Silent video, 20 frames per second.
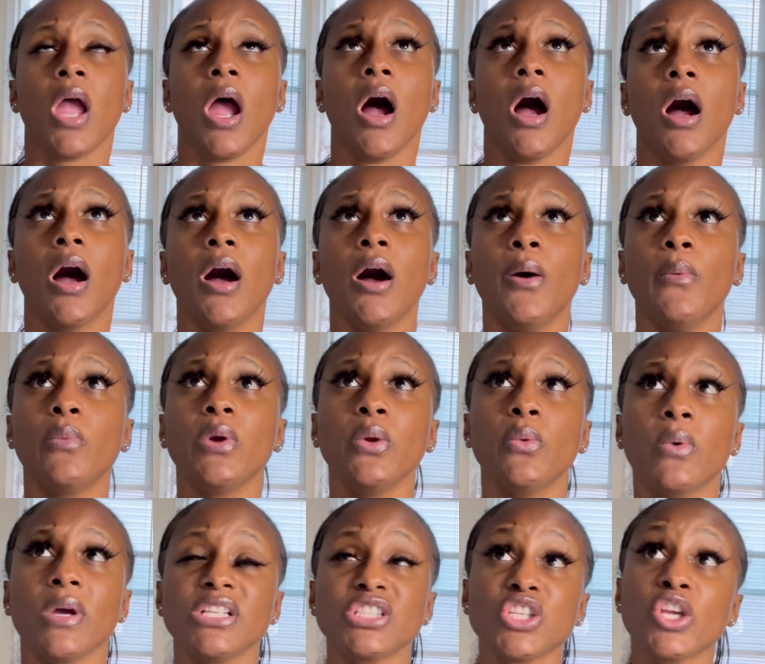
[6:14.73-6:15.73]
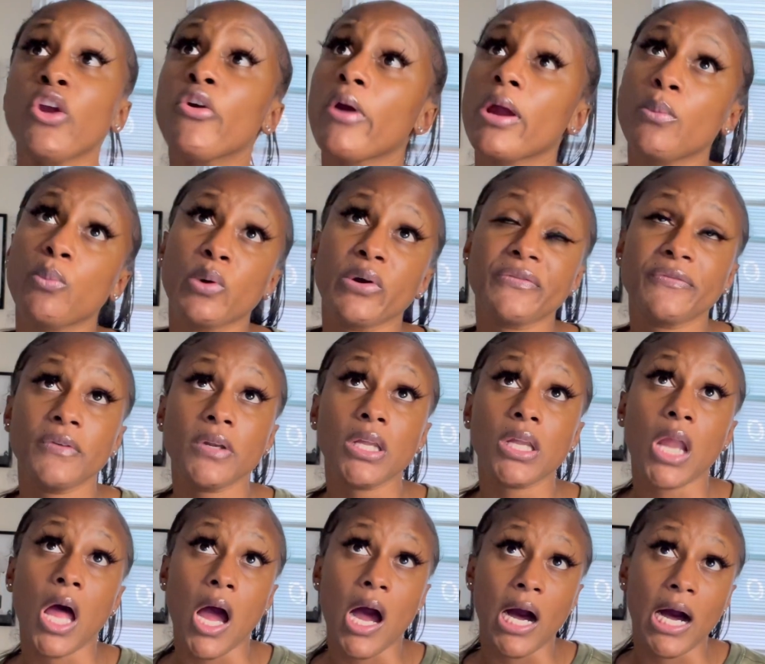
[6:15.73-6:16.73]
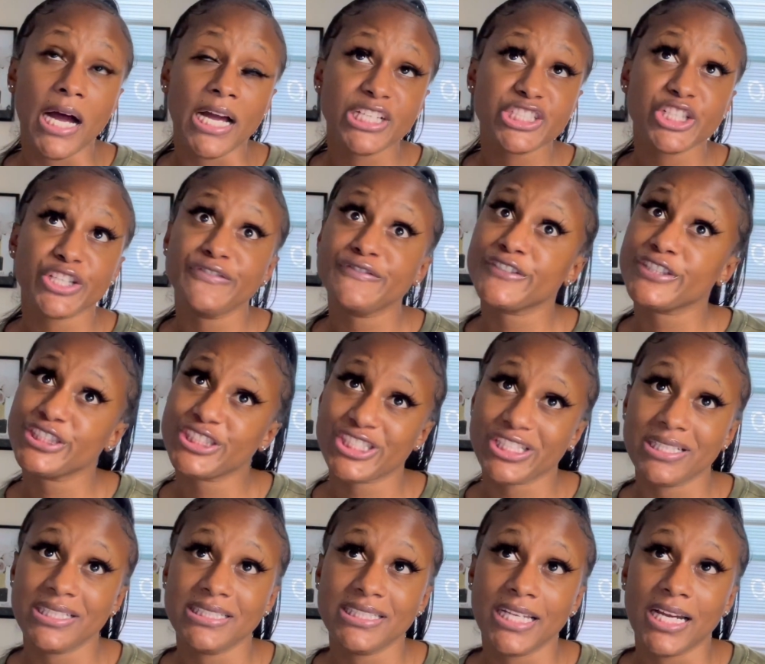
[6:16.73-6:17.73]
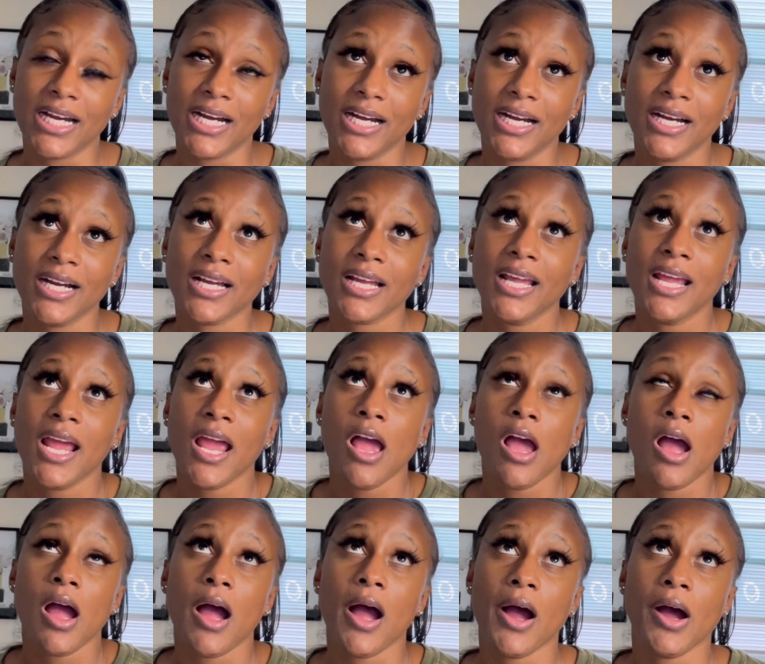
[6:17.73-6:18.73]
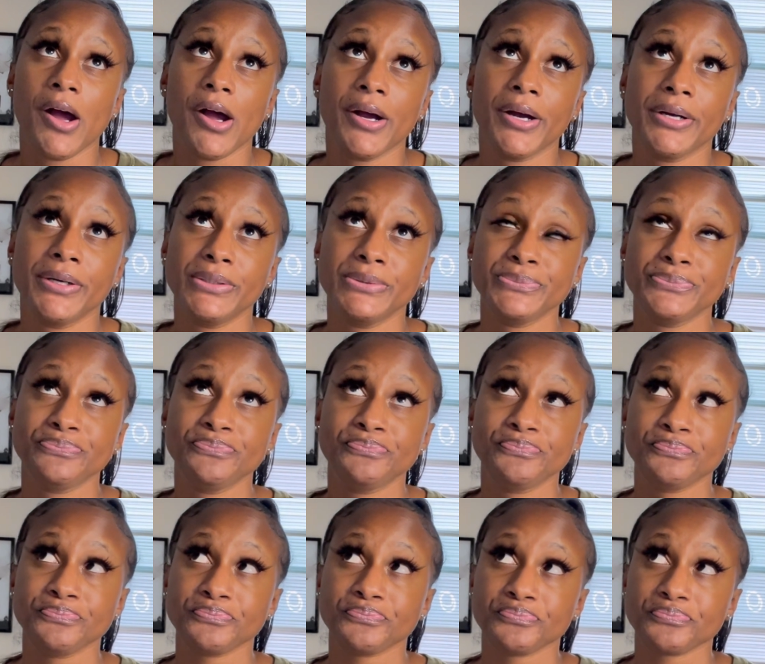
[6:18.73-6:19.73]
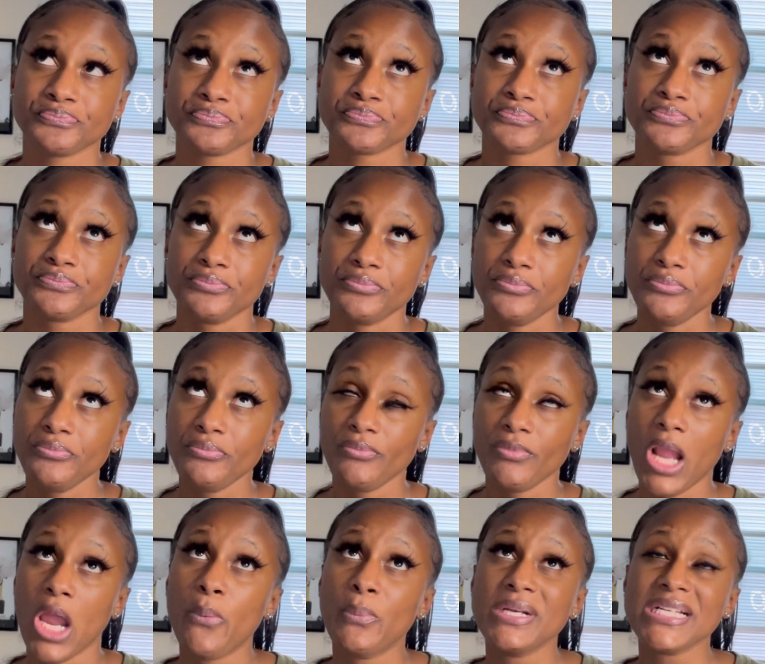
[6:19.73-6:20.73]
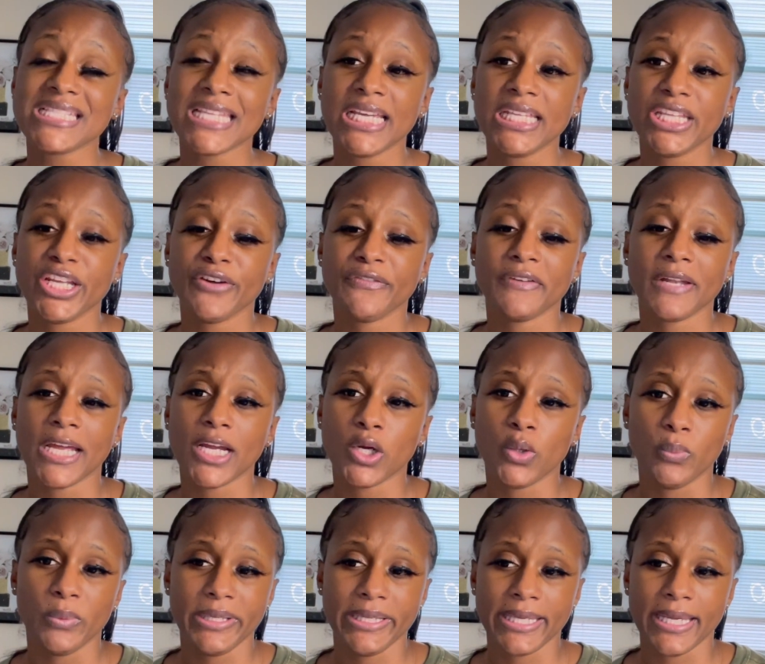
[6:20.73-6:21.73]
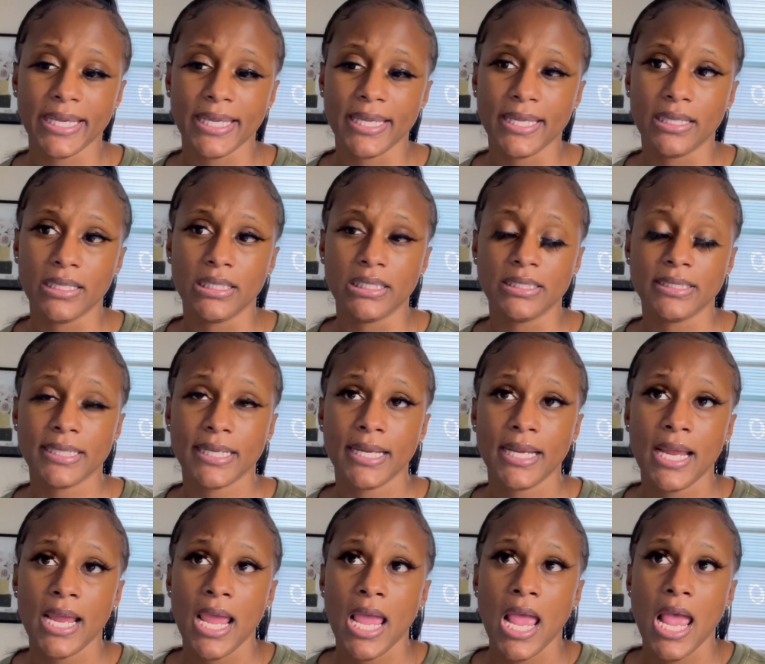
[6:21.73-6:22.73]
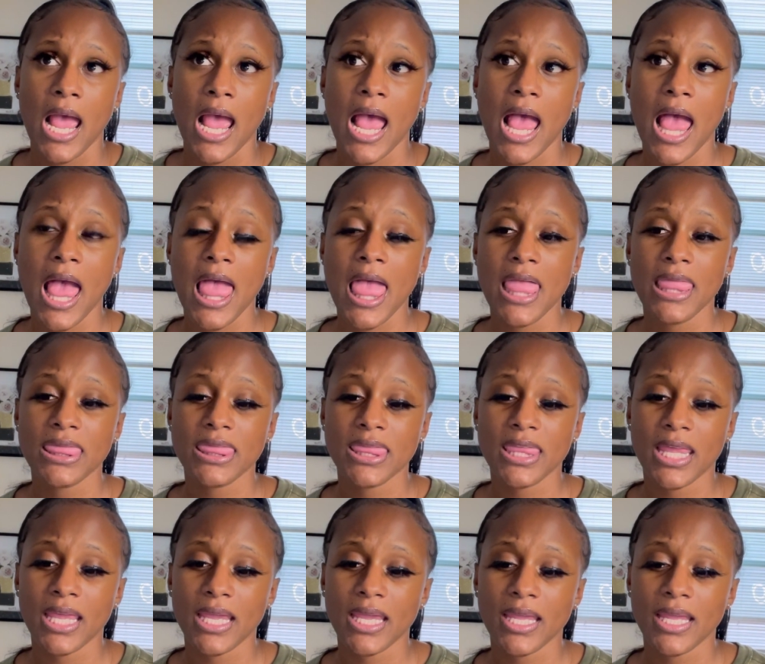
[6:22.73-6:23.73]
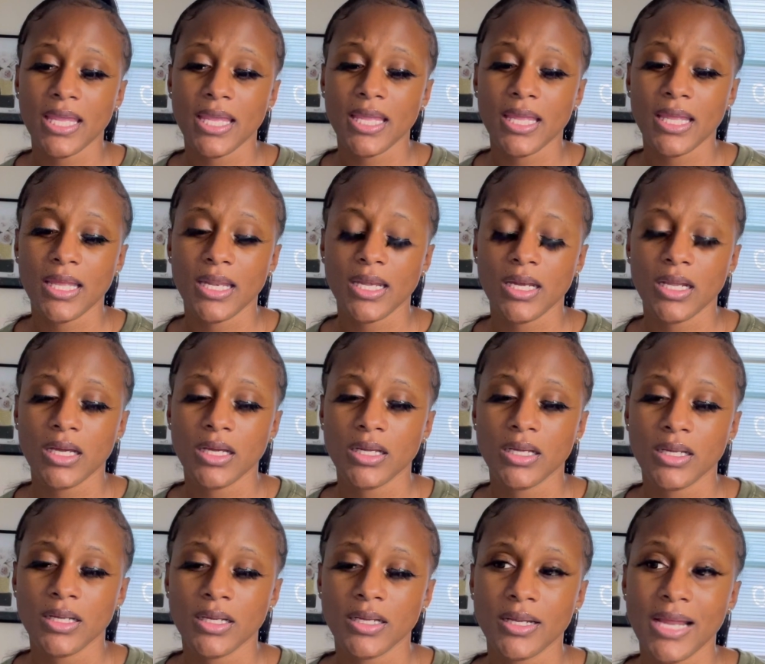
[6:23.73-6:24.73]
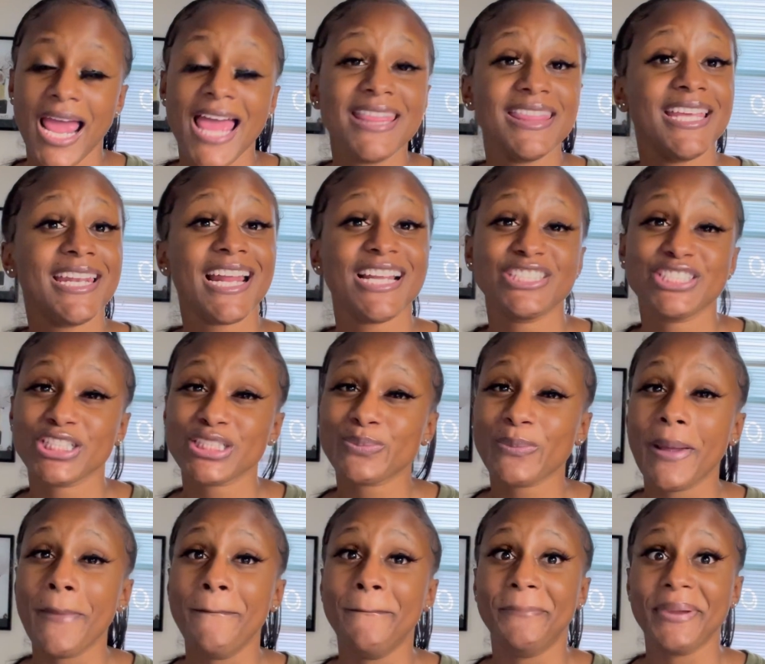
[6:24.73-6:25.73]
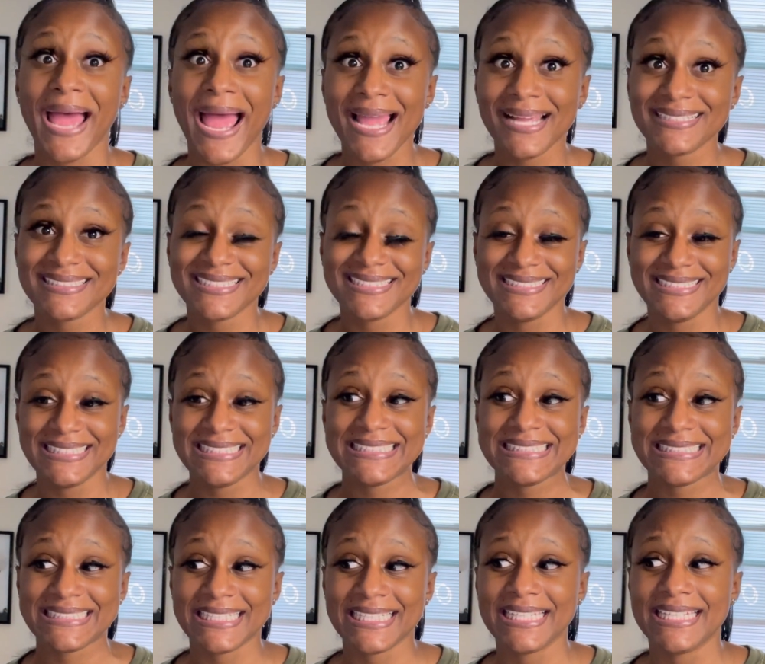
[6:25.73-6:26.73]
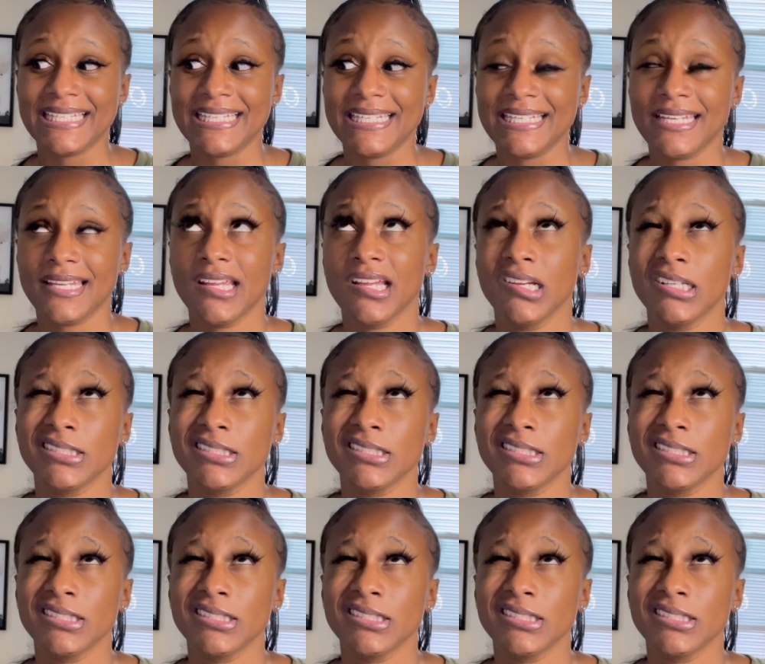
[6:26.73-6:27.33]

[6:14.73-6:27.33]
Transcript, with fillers: Um we went to Great Wolf Lodge in Virginia, um and we stayed there for like a weekend, and then and then I just went back to D C